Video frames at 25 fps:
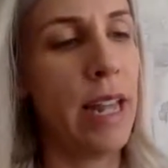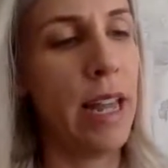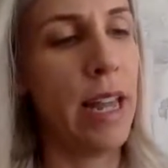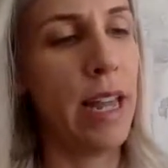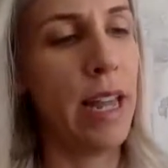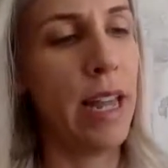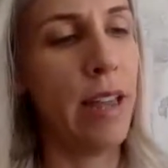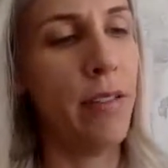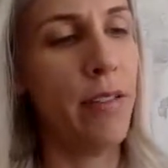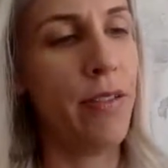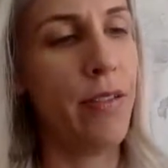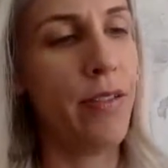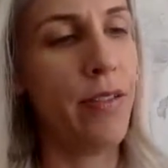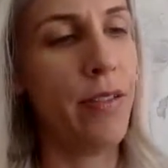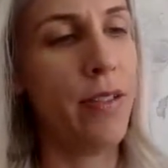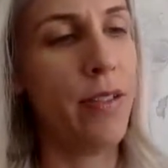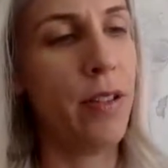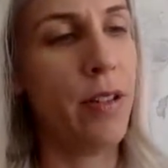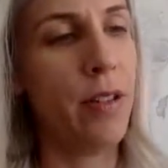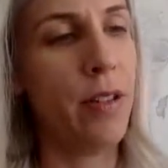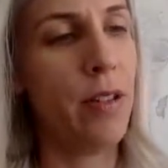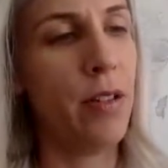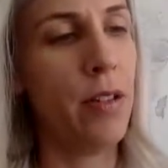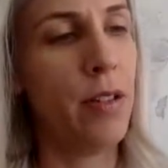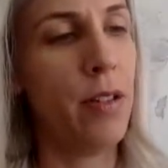if
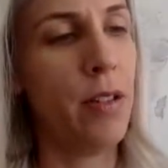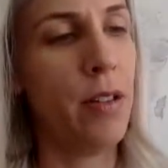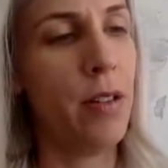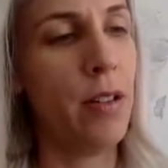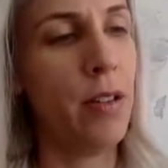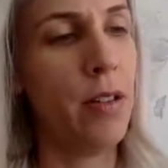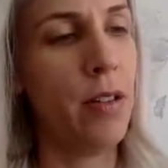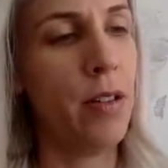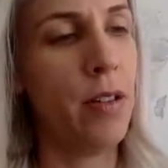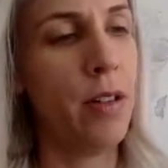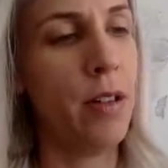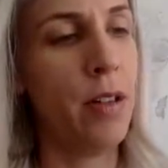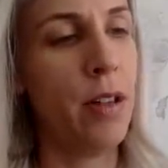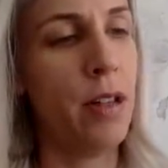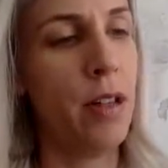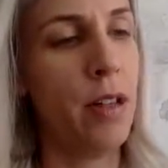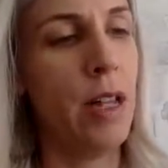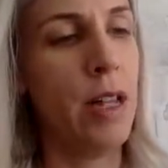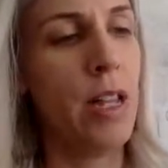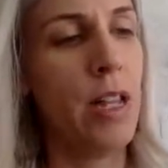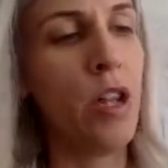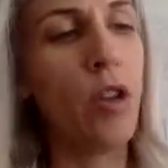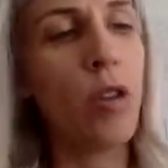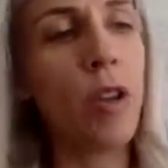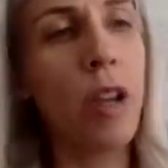
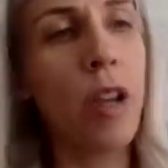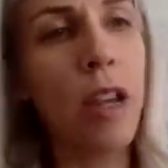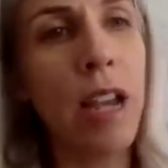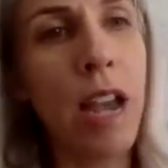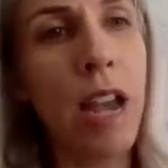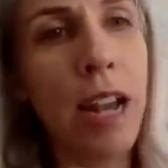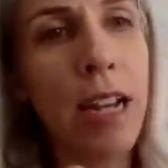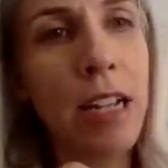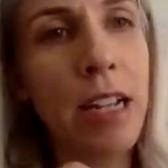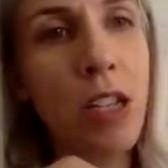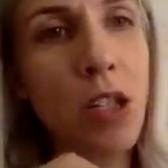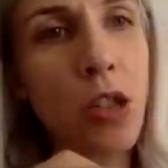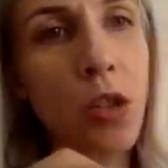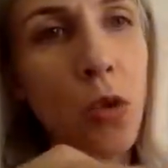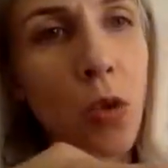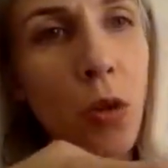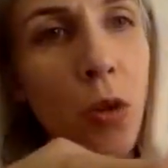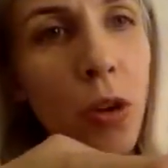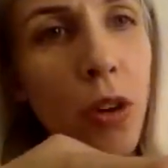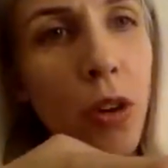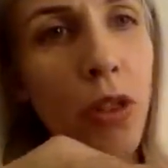you can kind of scroll